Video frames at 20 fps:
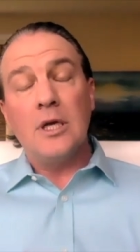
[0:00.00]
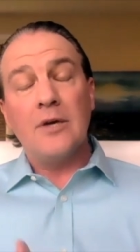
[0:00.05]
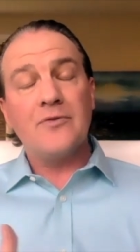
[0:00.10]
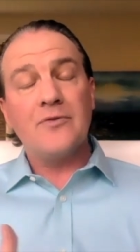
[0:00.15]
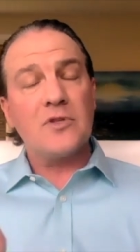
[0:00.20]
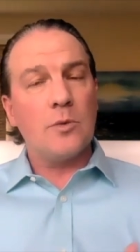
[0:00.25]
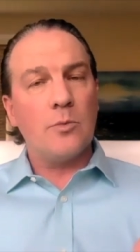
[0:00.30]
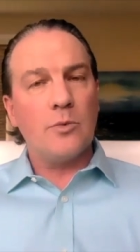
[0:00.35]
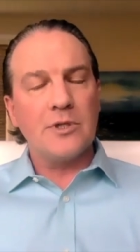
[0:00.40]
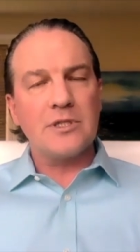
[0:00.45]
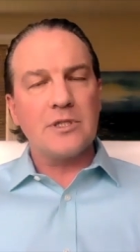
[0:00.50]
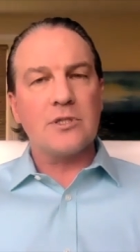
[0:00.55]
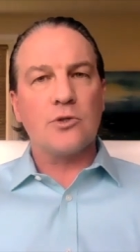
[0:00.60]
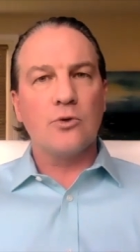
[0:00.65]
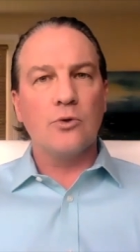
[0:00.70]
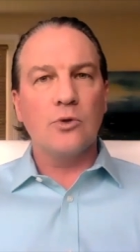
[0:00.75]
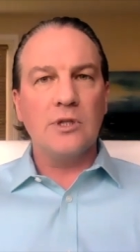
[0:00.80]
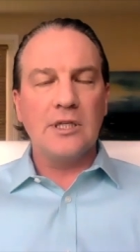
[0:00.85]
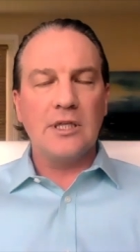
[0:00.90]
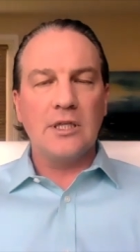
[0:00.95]
if someone's
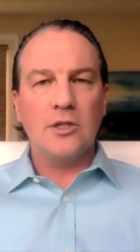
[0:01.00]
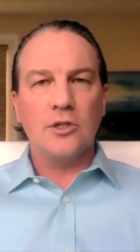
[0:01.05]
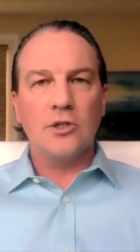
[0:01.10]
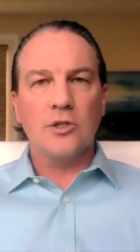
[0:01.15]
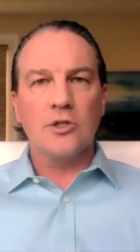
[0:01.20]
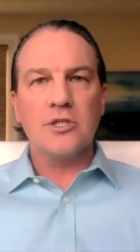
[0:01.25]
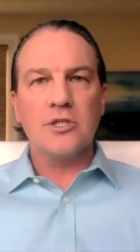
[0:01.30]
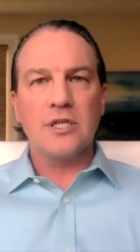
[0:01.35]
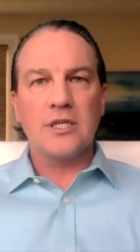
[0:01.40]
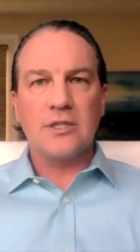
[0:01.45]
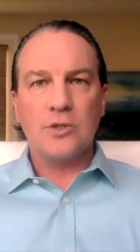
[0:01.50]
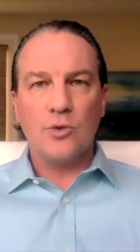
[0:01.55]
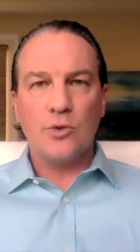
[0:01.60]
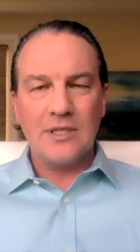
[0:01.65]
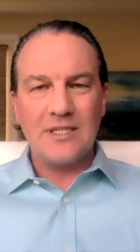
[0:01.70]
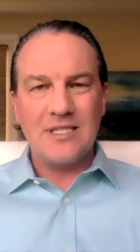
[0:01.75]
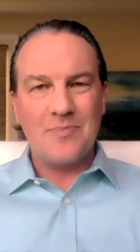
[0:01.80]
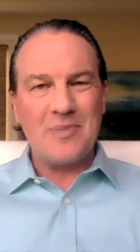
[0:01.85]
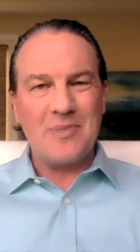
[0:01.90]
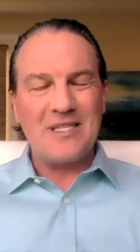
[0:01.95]
truly allergic
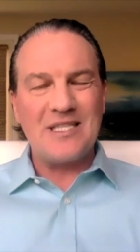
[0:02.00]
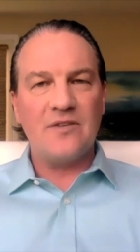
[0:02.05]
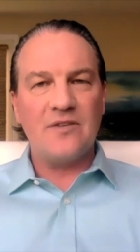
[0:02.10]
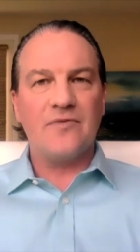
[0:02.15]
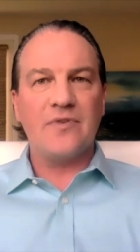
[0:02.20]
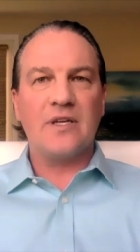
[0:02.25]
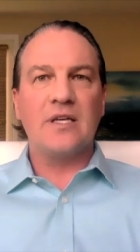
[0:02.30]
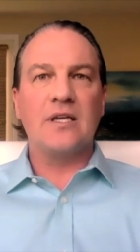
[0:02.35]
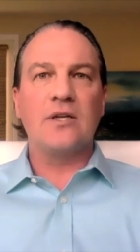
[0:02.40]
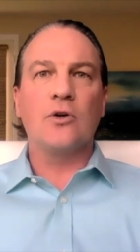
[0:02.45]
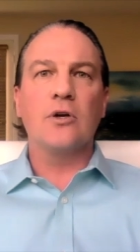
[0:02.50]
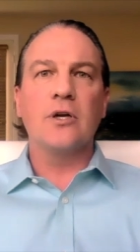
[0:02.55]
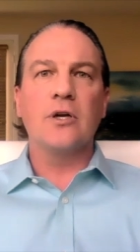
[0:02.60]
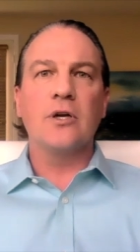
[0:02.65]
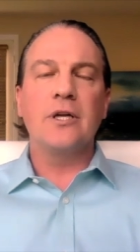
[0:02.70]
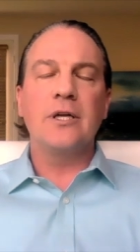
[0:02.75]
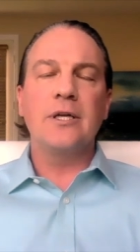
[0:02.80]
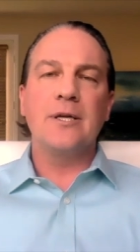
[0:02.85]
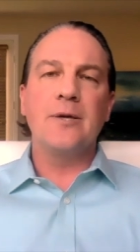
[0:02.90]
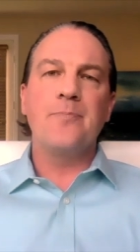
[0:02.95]
to a specific
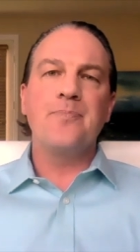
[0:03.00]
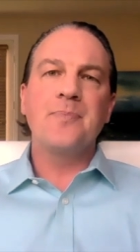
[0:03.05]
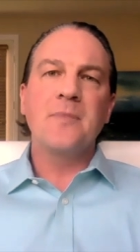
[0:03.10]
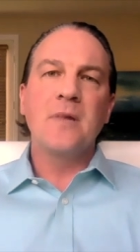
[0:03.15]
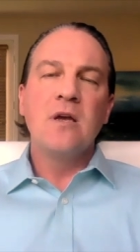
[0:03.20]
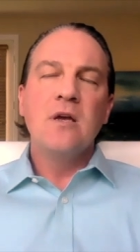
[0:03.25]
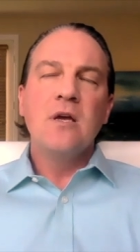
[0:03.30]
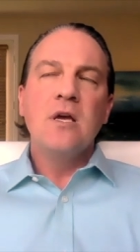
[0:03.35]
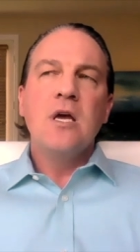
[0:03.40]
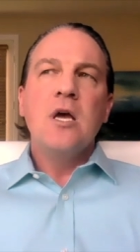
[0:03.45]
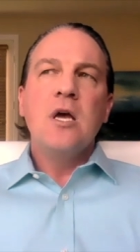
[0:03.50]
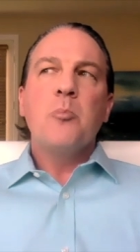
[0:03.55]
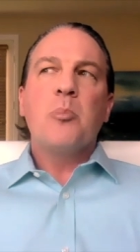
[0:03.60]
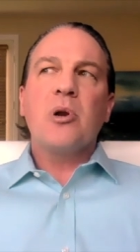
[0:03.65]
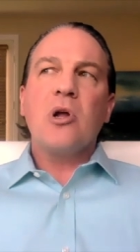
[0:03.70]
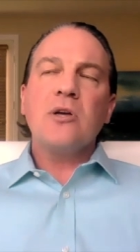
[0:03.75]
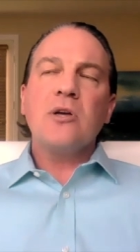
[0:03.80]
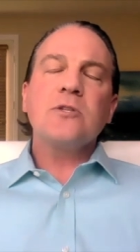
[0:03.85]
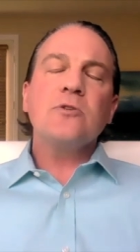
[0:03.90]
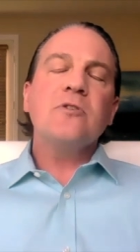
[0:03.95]
ingredient
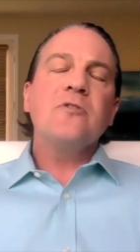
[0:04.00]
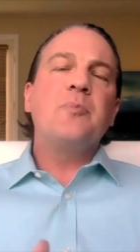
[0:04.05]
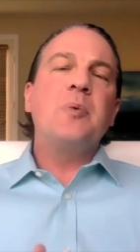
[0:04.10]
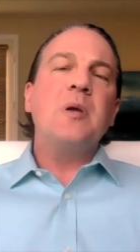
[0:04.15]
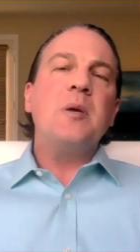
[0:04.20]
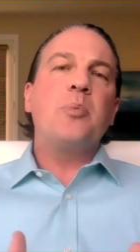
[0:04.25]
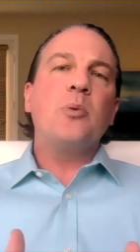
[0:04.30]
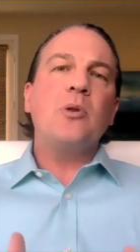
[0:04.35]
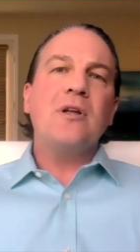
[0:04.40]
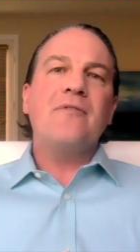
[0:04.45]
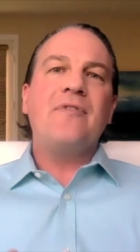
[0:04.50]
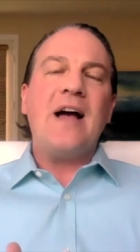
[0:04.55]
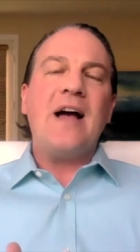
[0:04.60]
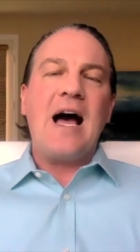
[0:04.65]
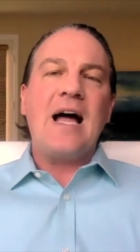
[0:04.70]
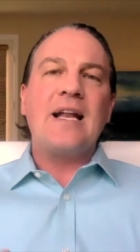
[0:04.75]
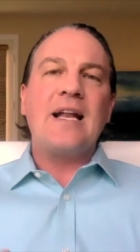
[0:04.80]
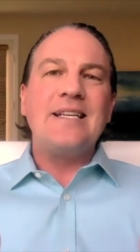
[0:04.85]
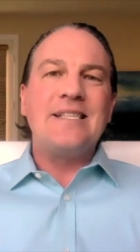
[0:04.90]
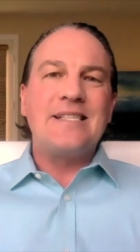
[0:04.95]
but also if people have
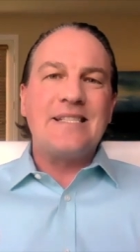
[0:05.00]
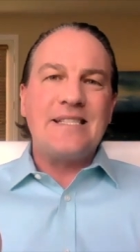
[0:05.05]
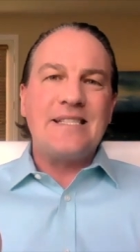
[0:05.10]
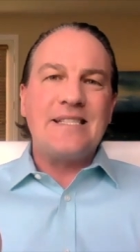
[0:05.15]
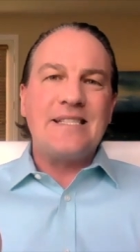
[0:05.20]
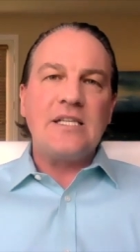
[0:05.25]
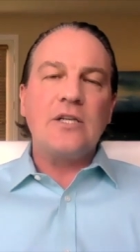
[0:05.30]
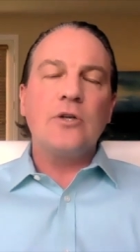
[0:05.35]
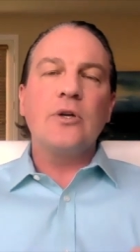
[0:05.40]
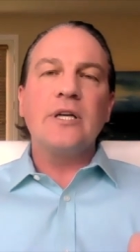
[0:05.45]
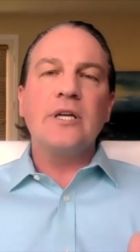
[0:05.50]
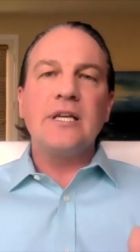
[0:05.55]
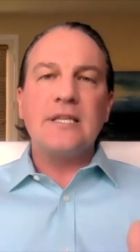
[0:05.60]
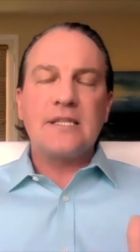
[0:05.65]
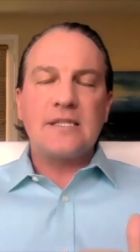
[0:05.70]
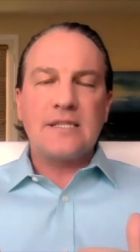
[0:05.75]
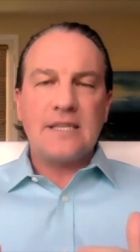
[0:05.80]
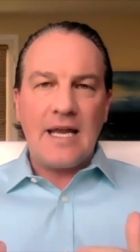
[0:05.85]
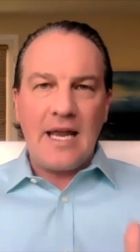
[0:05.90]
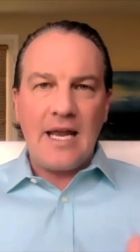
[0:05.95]
had a
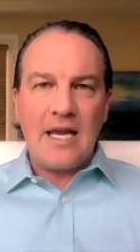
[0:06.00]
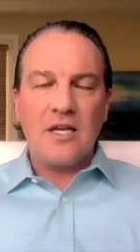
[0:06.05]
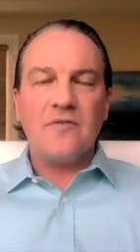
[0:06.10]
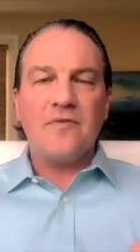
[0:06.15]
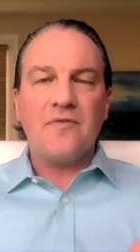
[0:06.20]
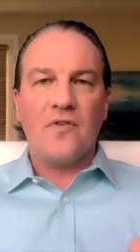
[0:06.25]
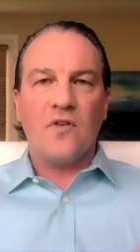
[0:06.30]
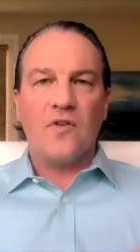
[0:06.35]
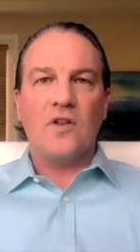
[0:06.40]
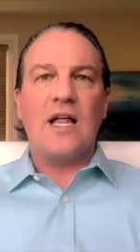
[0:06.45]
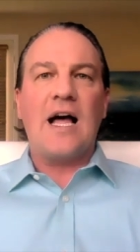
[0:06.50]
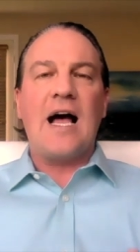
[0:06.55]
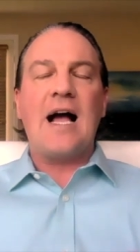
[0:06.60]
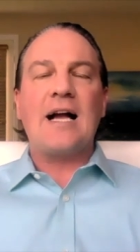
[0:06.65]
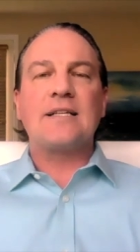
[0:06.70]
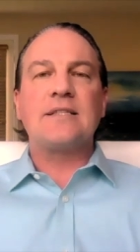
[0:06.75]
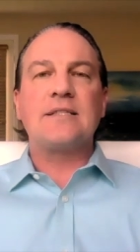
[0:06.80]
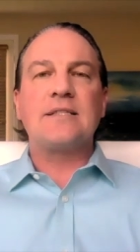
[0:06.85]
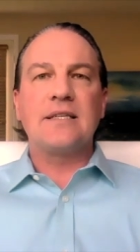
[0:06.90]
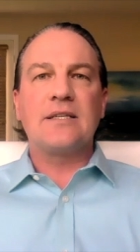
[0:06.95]
serious
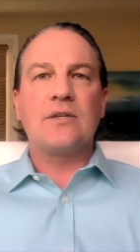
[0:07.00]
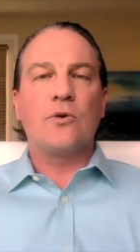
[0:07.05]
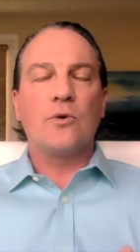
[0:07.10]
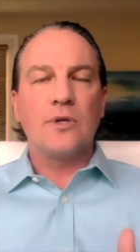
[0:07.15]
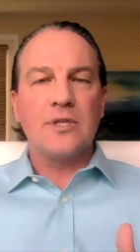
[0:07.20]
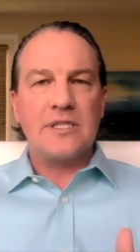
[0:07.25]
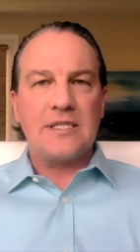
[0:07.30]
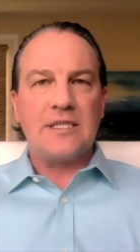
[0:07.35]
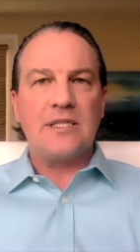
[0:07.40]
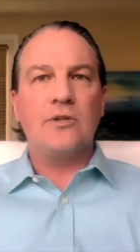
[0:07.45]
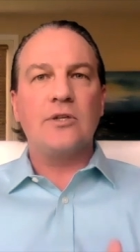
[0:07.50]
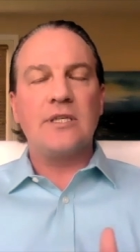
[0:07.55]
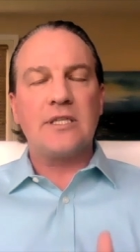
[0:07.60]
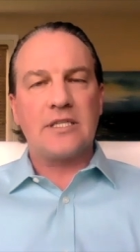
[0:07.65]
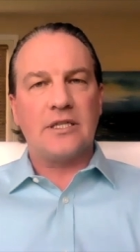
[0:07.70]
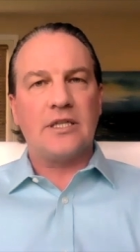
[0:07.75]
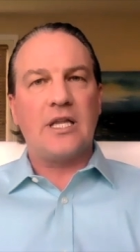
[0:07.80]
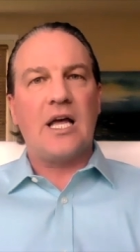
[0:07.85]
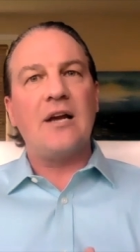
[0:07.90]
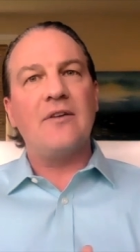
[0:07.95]
anaphylactic or a
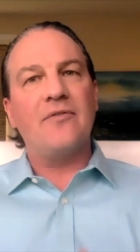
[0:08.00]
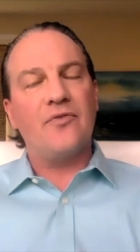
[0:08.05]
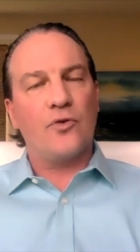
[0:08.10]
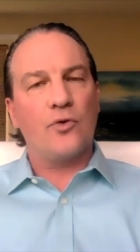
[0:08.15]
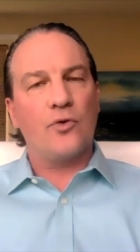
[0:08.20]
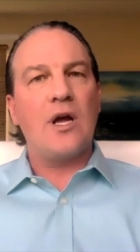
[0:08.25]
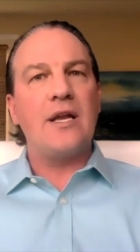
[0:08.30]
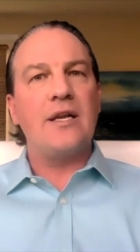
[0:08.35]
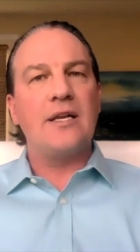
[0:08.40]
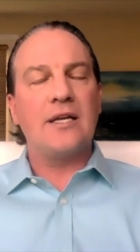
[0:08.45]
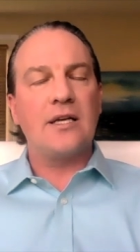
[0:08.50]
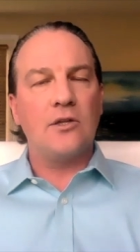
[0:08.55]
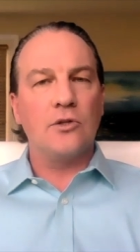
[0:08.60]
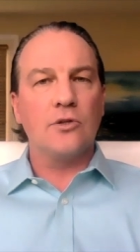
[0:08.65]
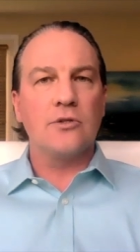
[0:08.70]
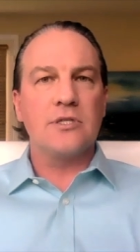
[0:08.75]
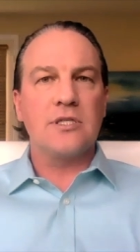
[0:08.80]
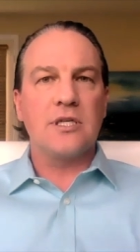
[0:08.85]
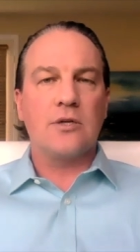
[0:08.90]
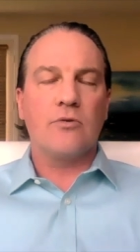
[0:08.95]
serious life threatening
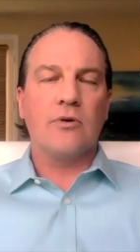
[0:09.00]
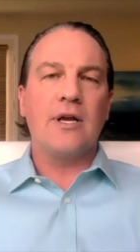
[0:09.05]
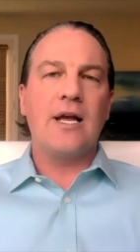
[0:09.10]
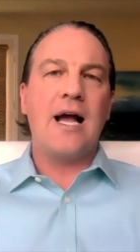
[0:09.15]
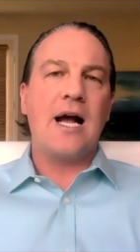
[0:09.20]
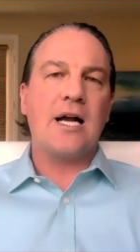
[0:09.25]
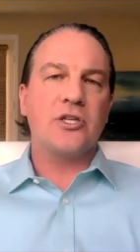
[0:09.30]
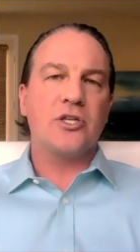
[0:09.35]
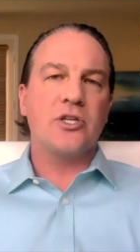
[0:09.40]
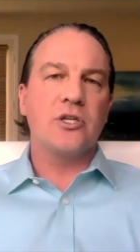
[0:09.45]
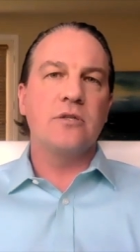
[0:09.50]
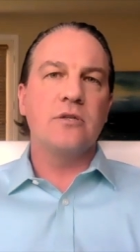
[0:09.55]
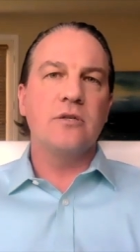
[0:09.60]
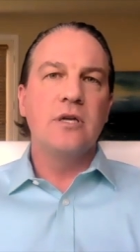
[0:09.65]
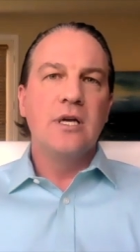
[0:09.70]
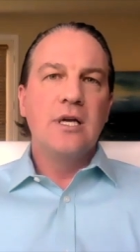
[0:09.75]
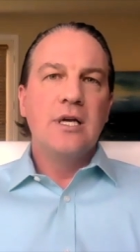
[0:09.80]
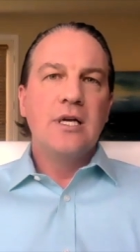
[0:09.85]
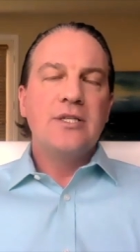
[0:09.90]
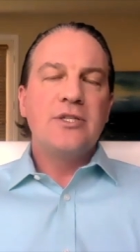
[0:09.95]
allergic reaction
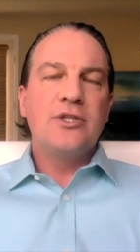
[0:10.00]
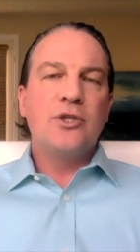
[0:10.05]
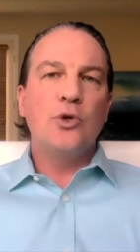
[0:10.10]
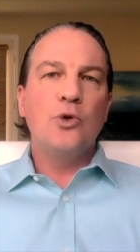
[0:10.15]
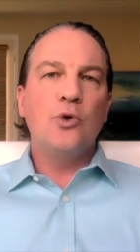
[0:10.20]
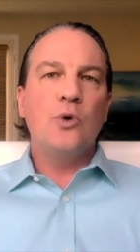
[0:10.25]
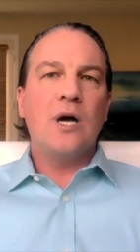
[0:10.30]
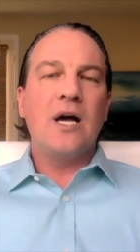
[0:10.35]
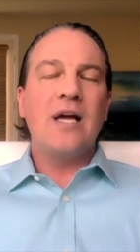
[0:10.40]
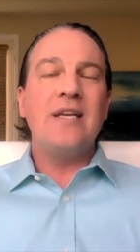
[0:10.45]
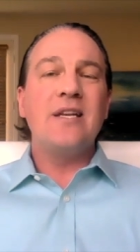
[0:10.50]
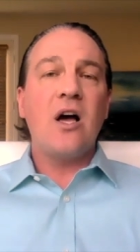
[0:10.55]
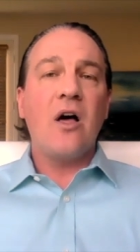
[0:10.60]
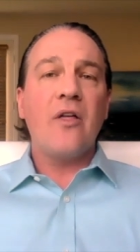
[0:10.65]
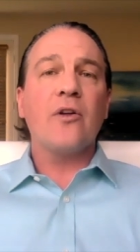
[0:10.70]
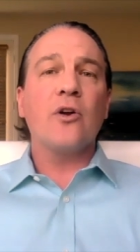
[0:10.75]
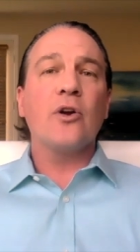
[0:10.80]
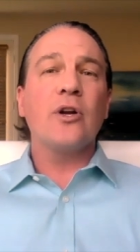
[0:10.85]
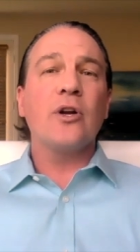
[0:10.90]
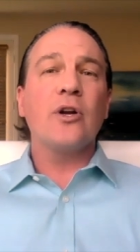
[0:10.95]
to
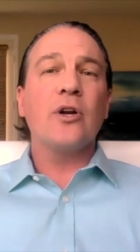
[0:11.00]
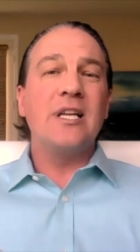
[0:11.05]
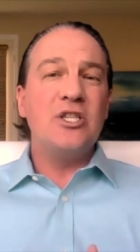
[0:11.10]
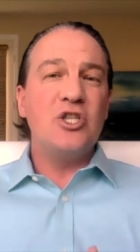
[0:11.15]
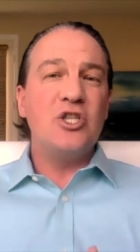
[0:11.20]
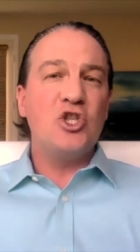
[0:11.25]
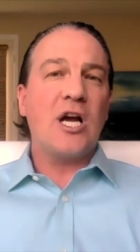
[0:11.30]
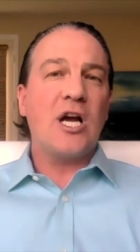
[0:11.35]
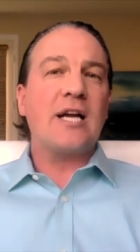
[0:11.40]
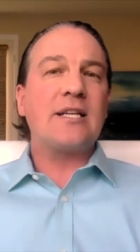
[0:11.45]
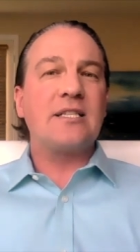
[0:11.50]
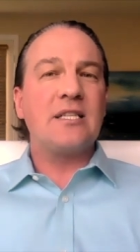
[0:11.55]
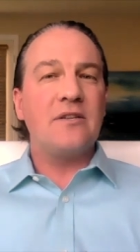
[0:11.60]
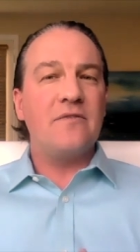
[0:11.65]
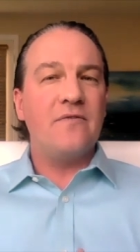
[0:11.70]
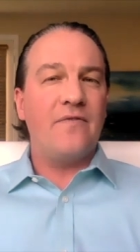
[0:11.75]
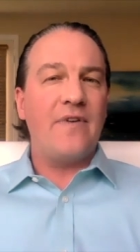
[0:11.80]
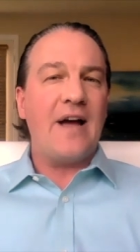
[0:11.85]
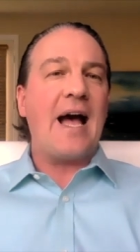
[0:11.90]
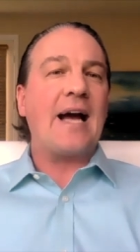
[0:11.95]
another
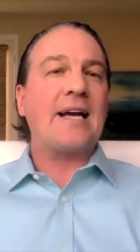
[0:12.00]
injected